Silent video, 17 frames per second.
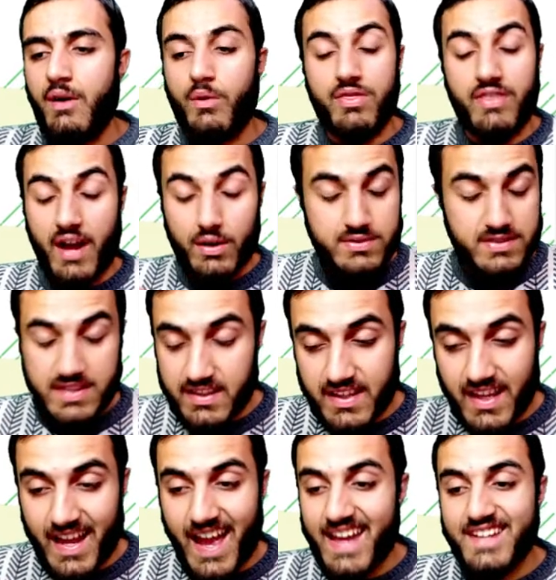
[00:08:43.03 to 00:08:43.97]
without
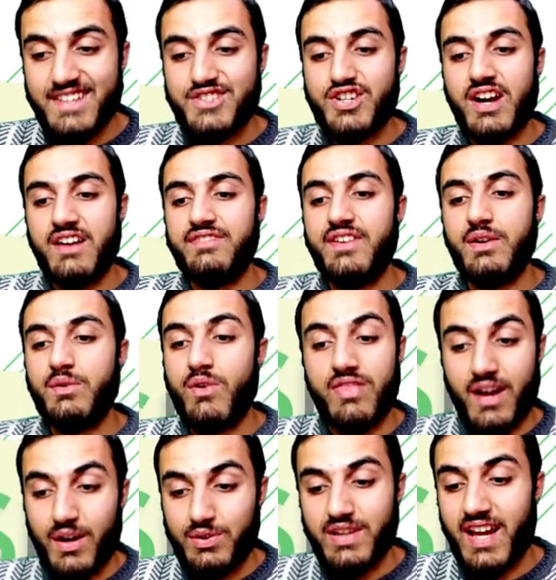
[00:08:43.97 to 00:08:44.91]
sending any traffic,
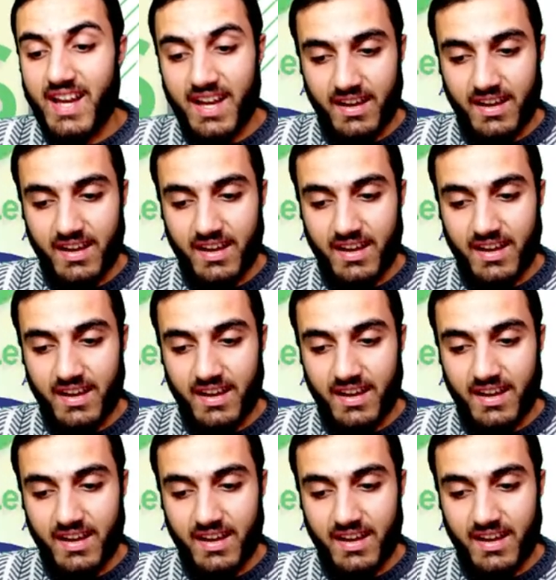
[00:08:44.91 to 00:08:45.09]
without